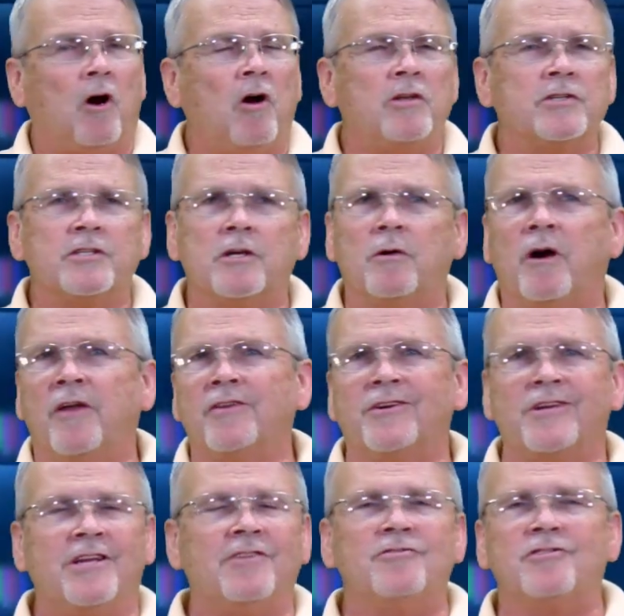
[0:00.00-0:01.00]
also
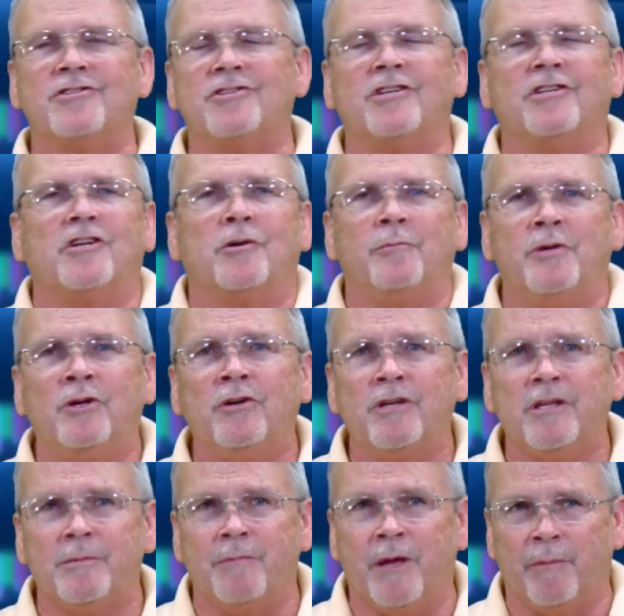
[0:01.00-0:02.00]
other interested
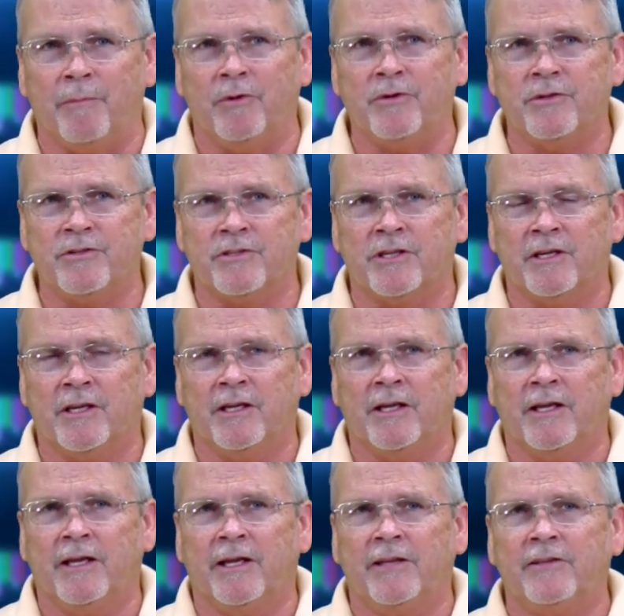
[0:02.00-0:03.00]
community members
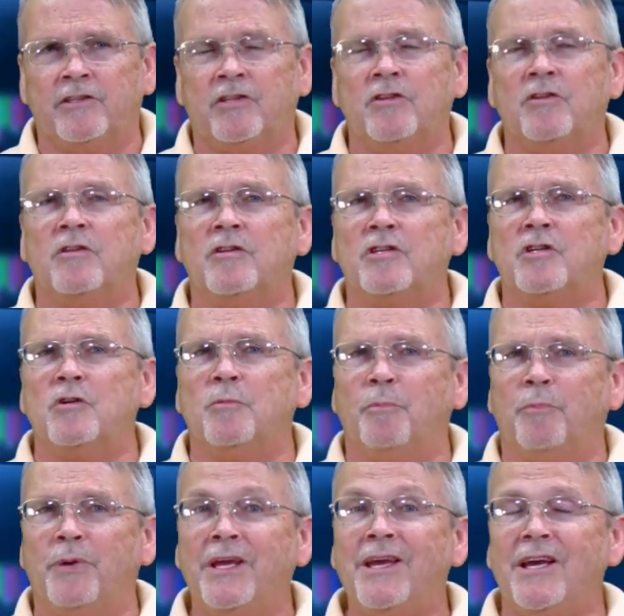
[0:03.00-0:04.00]
to
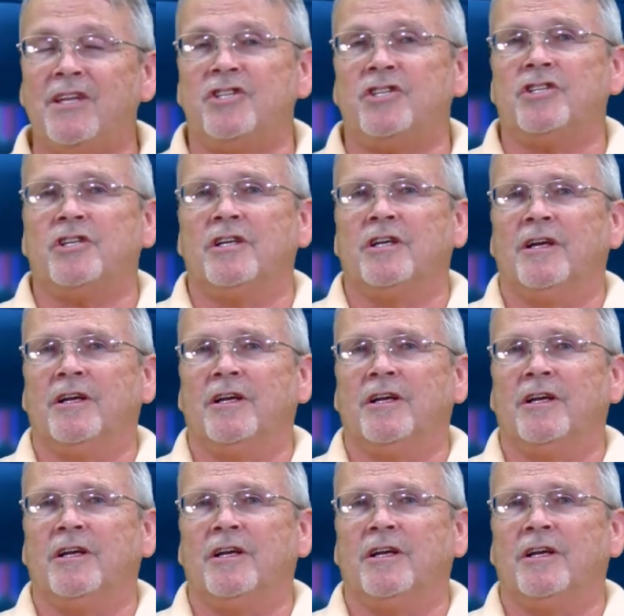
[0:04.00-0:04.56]
pitch